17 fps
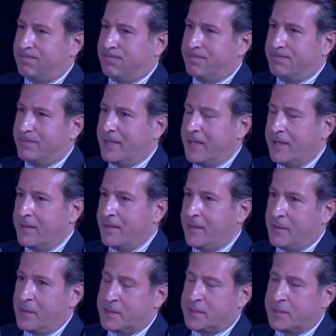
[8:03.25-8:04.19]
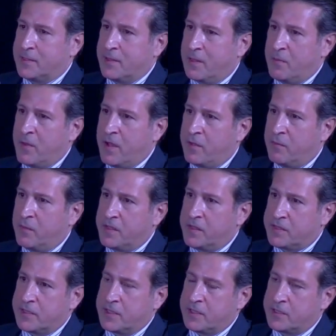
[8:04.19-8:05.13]
This reminds me,
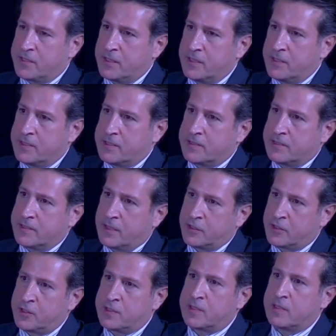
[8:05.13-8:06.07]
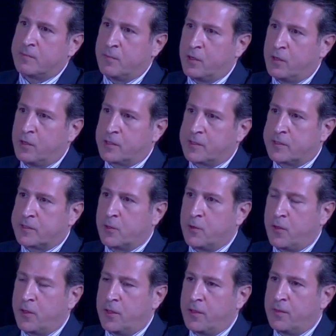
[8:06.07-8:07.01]
it's such a symbolic
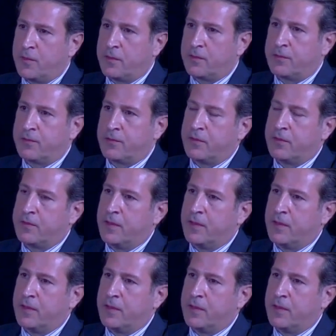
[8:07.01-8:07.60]
story that